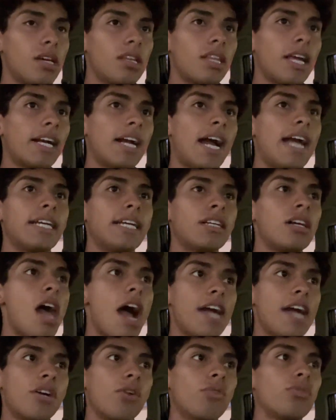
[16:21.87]
Like,
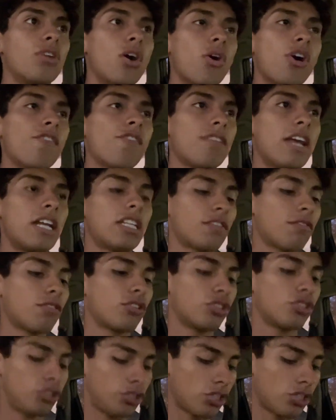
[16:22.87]
I don't know if that's for
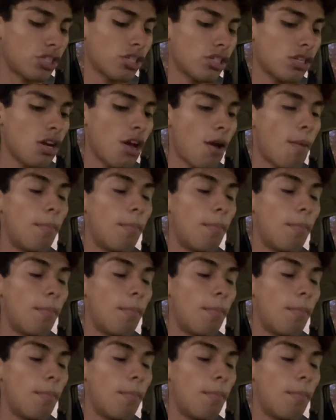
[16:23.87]
sure,